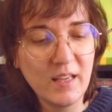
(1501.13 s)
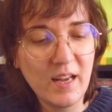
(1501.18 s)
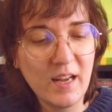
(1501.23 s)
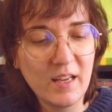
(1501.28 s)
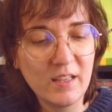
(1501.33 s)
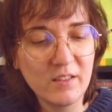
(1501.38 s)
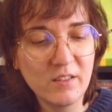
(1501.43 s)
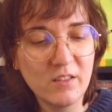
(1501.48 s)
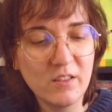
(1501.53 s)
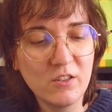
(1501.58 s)

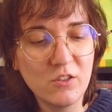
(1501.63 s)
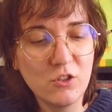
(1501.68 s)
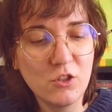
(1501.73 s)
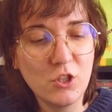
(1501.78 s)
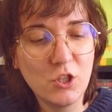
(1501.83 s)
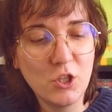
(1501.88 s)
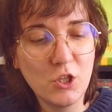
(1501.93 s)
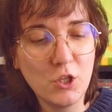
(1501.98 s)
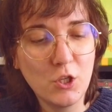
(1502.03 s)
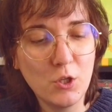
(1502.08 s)
has this
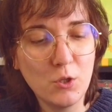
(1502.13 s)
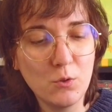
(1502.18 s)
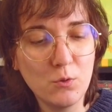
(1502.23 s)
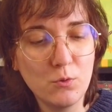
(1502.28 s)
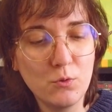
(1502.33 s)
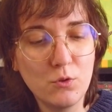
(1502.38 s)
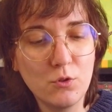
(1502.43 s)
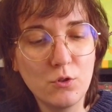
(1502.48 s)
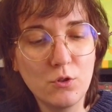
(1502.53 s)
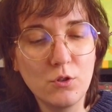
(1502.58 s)

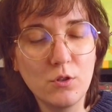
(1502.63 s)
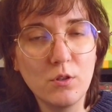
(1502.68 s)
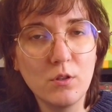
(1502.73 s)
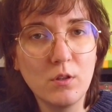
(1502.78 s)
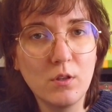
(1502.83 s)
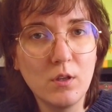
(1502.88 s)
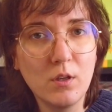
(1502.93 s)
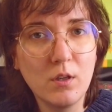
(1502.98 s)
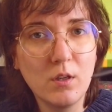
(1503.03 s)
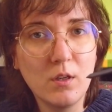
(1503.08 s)
huge
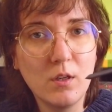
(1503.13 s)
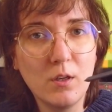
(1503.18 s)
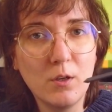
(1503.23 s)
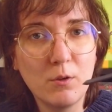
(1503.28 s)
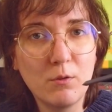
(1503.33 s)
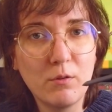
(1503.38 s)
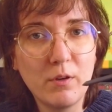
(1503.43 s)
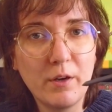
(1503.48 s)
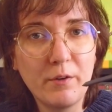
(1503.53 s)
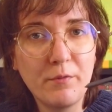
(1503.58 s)

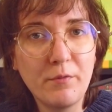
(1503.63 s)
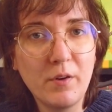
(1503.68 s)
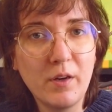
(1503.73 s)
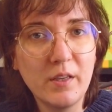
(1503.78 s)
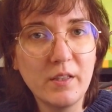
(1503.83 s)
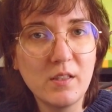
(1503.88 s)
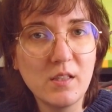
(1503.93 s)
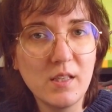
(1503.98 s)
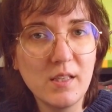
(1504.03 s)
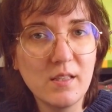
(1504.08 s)

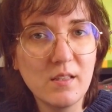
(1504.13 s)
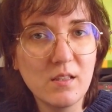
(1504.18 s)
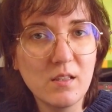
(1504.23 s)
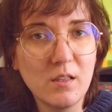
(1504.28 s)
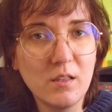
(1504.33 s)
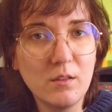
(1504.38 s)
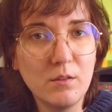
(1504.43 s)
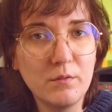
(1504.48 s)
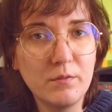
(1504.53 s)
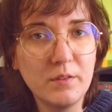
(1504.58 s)
graphite
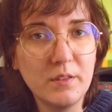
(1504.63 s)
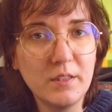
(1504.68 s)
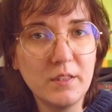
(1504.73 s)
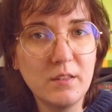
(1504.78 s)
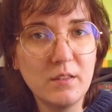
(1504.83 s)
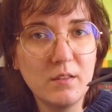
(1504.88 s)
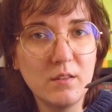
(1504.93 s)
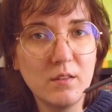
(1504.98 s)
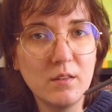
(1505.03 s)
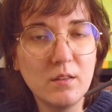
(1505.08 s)
inside of
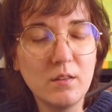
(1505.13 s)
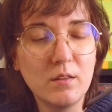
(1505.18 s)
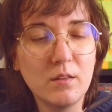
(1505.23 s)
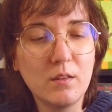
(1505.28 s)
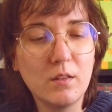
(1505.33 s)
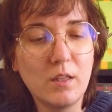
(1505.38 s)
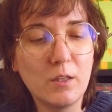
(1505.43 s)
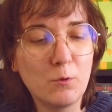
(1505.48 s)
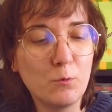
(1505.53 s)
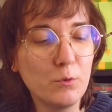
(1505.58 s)
it,
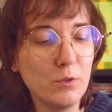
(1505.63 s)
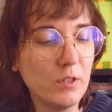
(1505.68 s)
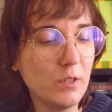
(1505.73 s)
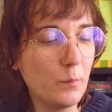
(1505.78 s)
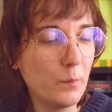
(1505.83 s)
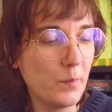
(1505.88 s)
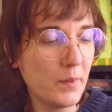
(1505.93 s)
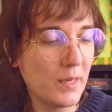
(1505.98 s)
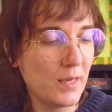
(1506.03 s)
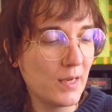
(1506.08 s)
like really
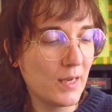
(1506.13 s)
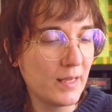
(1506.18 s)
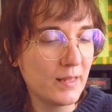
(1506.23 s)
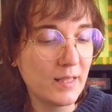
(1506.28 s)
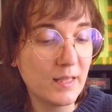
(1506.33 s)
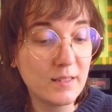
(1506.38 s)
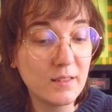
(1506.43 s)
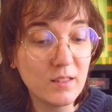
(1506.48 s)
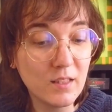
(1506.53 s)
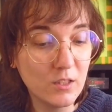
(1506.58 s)
big. And
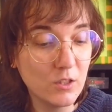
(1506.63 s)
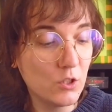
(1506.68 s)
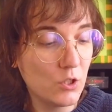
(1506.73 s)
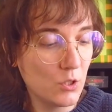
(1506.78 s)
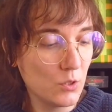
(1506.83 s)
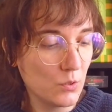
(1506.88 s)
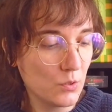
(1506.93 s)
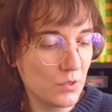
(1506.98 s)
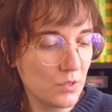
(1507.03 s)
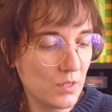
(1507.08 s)
I did
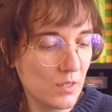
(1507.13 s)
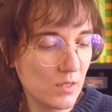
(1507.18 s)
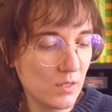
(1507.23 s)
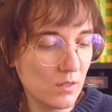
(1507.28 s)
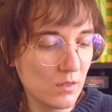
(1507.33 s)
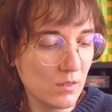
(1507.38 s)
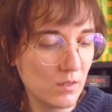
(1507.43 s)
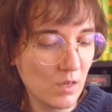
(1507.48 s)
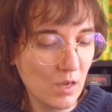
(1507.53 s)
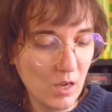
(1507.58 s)
use
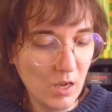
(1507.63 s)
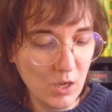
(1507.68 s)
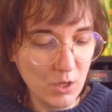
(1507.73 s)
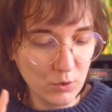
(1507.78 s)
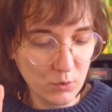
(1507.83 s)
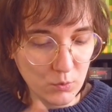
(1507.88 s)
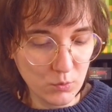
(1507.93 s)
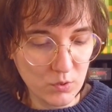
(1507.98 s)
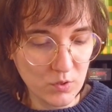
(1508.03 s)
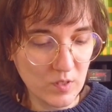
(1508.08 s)
this
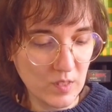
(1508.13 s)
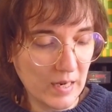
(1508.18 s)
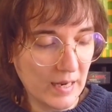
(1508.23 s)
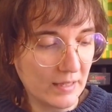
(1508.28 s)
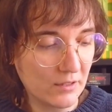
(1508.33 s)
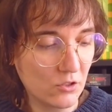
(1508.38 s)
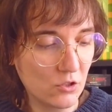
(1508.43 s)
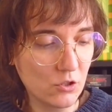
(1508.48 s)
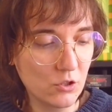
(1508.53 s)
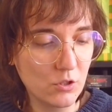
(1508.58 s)
to
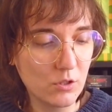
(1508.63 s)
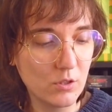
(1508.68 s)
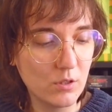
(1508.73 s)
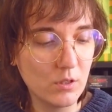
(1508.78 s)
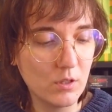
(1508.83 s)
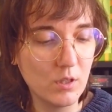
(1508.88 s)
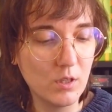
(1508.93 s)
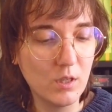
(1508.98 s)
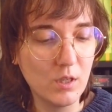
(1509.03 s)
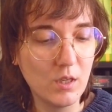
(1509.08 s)
sketch
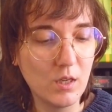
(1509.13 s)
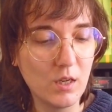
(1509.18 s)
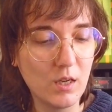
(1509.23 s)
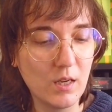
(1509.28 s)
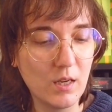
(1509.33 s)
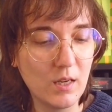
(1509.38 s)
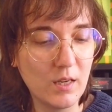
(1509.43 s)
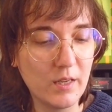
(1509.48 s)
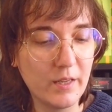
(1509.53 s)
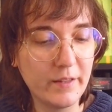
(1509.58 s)

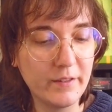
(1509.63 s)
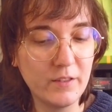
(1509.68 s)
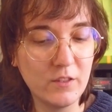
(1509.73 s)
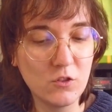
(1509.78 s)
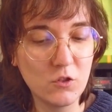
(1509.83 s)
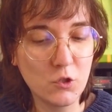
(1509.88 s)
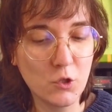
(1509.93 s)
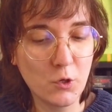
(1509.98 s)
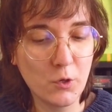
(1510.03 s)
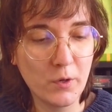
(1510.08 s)

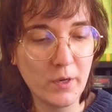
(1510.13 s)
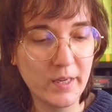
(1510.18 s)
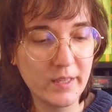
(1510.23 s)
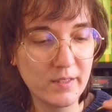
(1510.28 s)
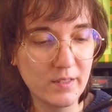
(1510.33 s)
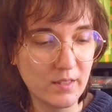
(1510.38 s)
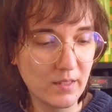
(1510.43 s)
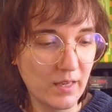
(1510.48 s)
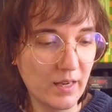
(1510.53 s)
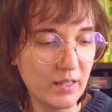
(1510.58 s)
these
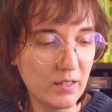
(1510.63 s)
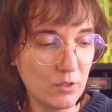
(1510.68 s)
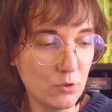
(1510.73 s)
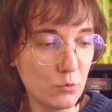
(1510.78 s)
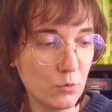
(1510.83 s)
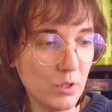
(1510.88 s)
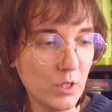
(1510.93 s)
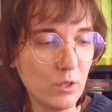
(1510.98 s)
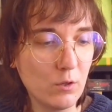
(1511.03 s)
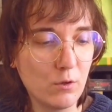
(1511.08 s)
drawings, and
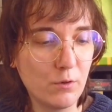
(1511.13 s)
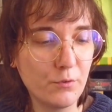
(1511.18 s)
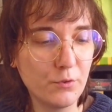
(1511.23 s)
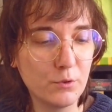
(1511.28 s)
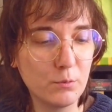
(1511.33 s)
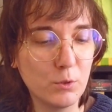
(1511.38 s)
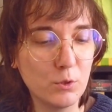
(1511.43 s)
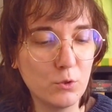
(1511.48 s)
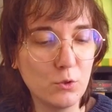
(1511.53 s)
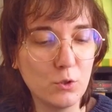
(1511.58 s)
it's really
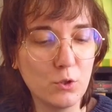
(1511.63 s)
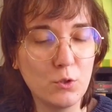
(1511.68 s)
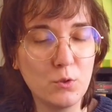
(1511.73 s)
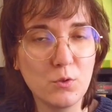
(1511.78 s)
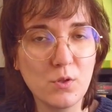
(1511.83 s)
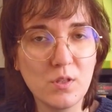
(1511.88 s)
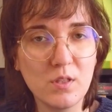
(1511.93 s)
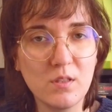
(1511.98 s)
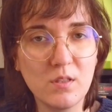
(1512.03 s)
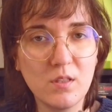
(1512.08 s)
comfortable to
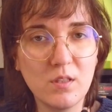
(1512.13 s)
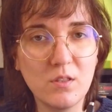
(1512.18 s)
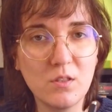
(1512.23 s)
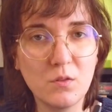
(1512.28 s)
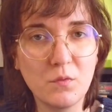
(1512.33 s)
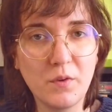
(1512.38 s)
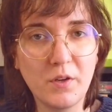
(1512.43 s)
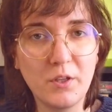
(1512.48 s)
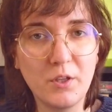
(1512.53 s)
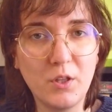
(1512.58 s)
use since
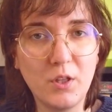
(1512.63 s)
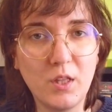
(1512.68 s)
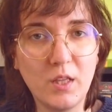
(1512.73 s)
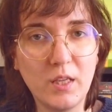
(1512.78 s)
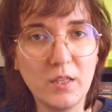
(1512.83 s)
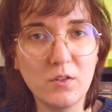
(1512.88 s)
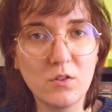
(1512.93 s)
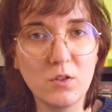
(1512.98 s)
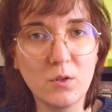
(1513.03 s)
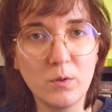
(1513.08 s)
it's very
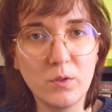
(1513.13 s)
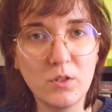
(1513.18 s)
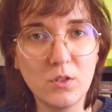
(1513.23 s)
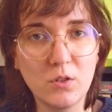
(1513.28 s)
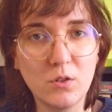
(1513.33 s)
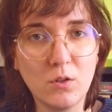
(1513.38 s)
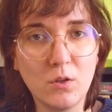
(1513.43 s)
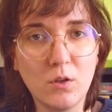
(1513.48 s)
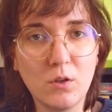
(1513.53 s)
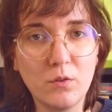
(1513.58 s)
thick, so it's
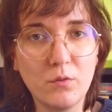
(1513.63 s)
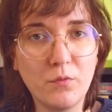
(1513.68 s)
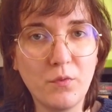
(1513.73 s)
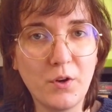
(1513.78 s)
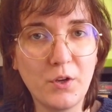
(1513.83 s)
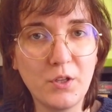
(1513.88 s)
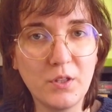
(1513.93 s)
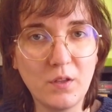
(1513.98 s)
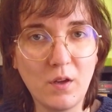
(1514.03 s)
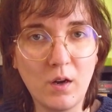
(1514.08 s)
not
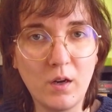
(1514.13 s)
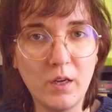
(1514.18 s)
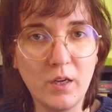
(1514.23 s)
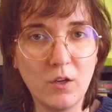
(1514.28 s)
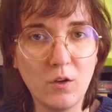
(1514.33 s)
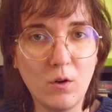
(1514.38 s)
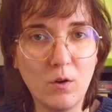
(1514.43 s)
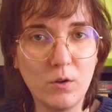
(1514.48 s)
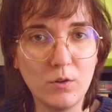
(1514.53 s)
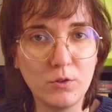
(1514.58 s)
very
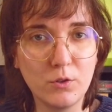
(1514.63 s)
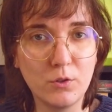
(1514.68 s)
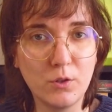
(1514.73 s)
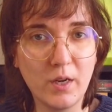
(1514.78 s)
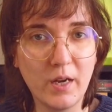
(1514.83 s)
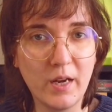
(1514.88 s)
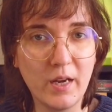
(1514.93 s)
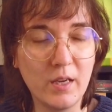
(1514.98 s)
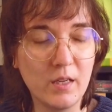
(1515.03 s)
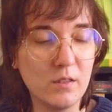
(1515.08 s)
tiring on your
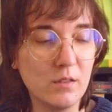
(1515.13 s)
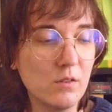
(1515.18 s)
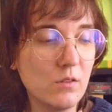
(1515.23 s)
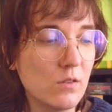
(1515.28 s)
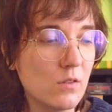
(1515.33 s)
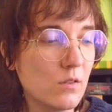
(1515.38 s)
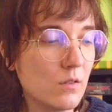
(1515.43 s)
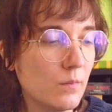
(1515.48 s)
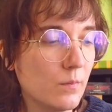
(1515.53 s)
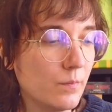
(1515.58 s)

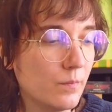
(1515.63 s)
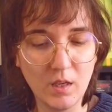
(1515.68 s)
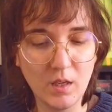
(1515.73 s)
hands.